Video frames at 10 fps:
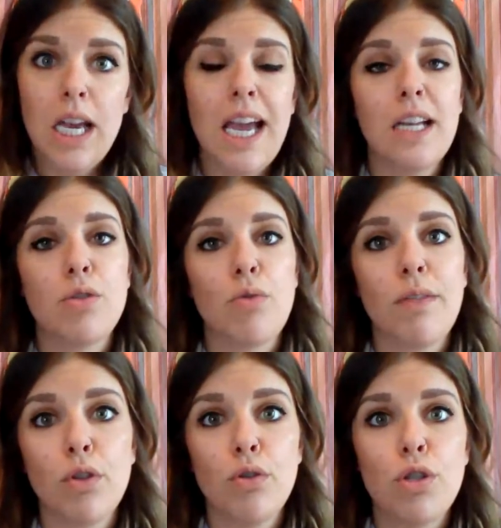and its
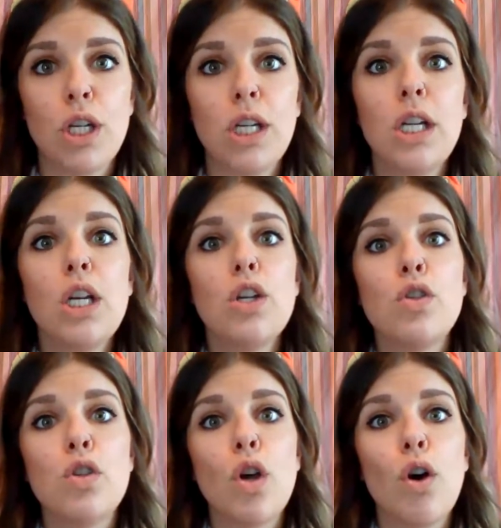revolution.
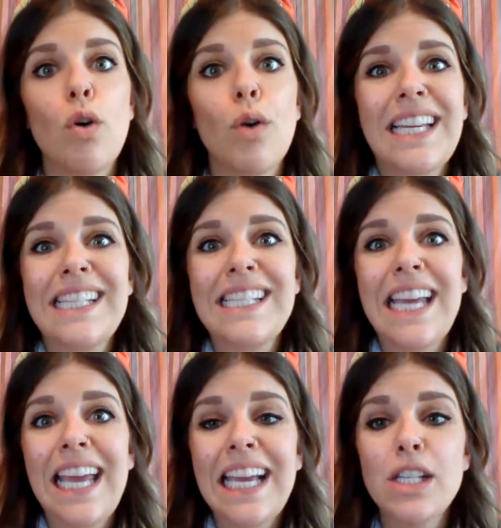So it
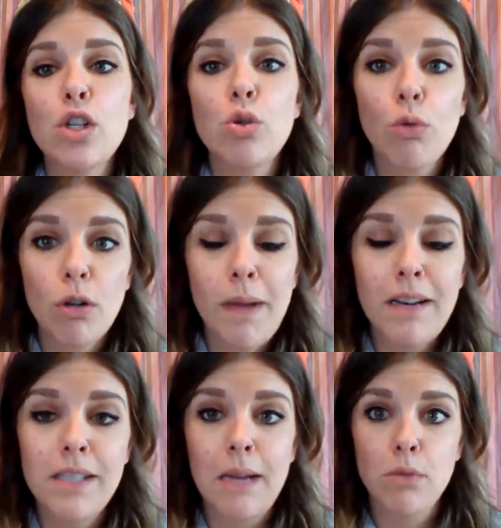takes a shorter amount
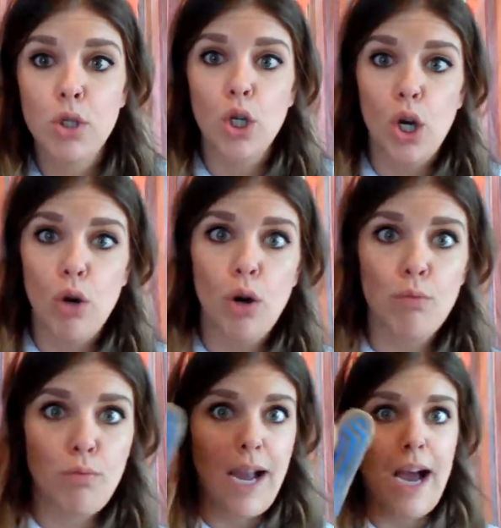of time to go
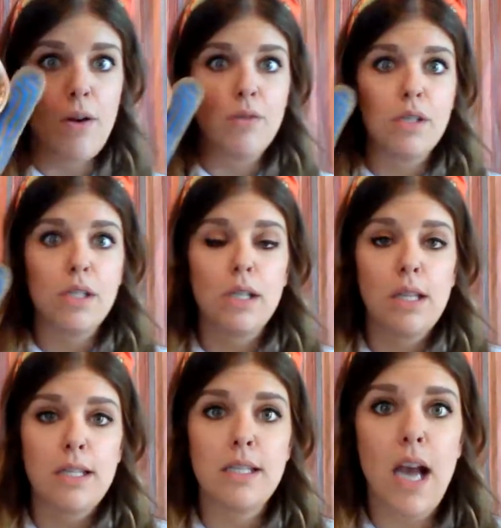around the
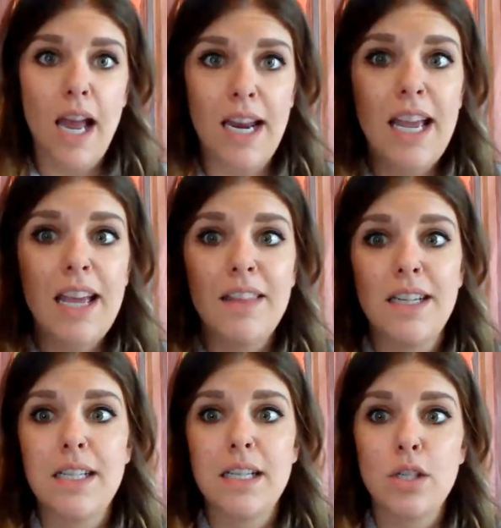sun than
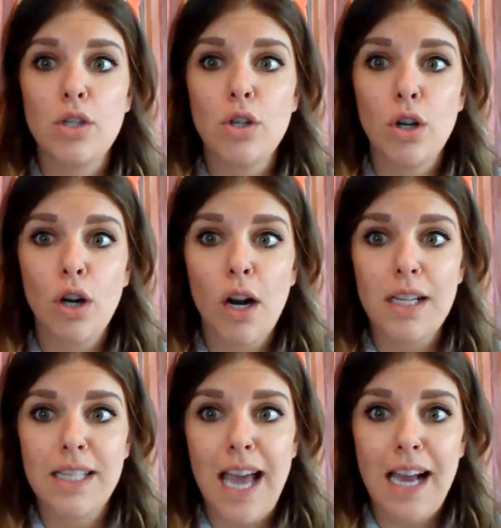it does to turn on
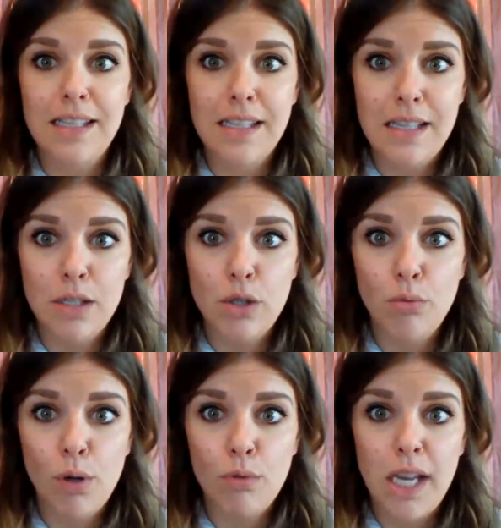its axis and to
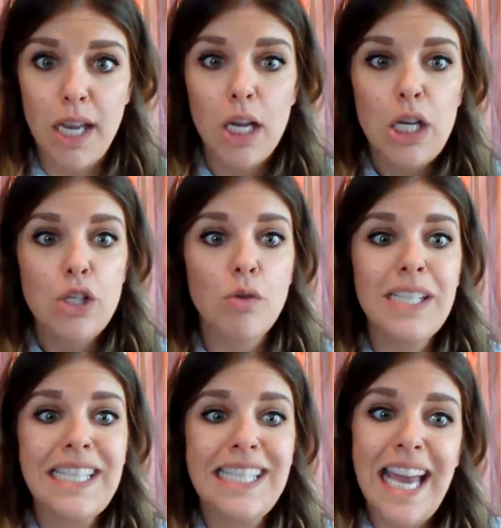rotate. So a
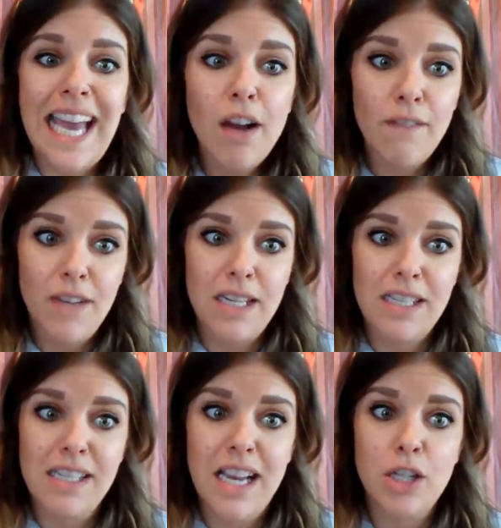day on Venus
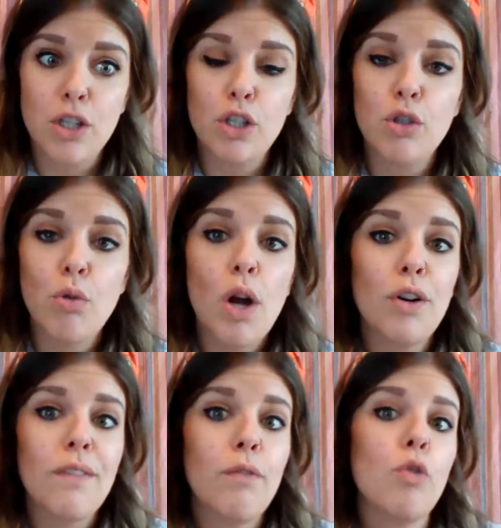is actually
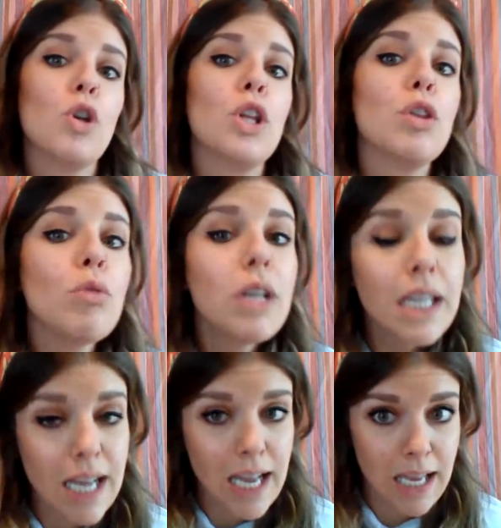243
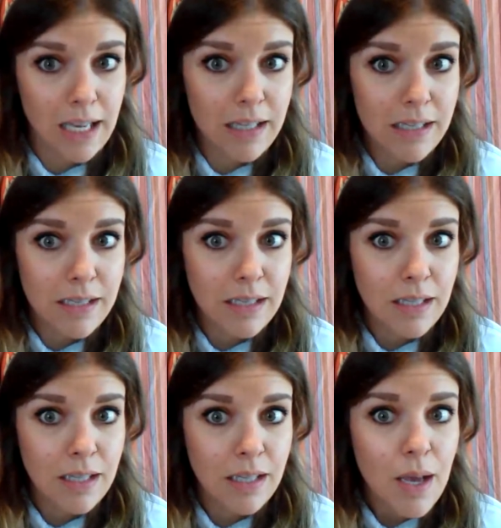days,
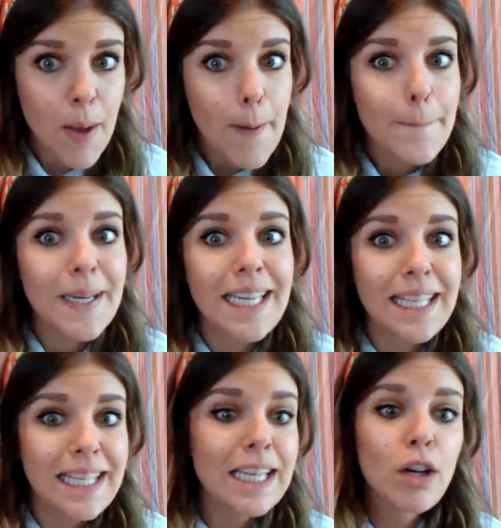but a
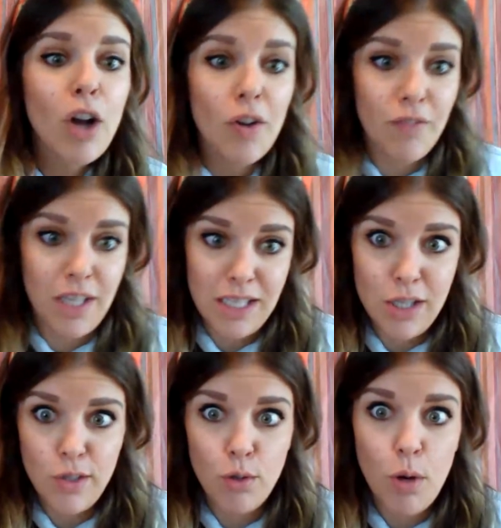year on Venus
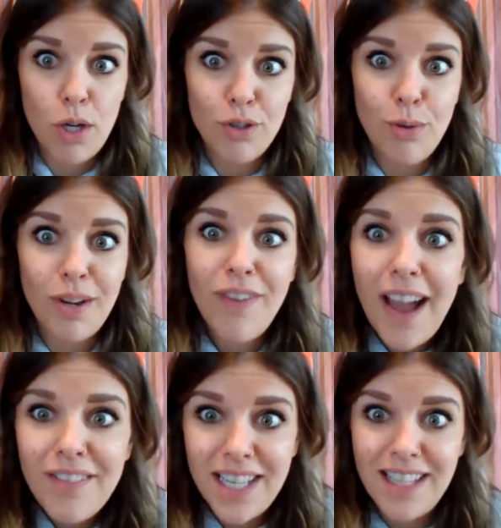is
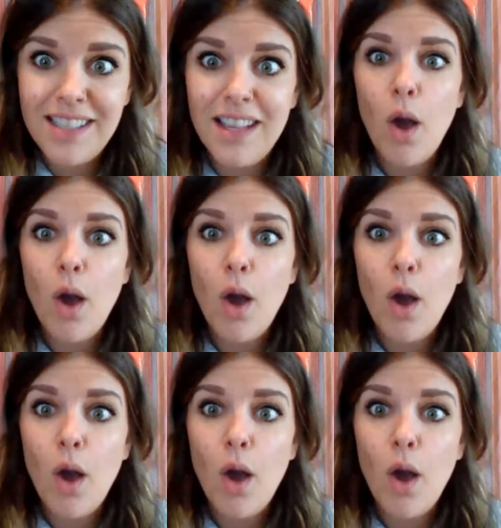225 days.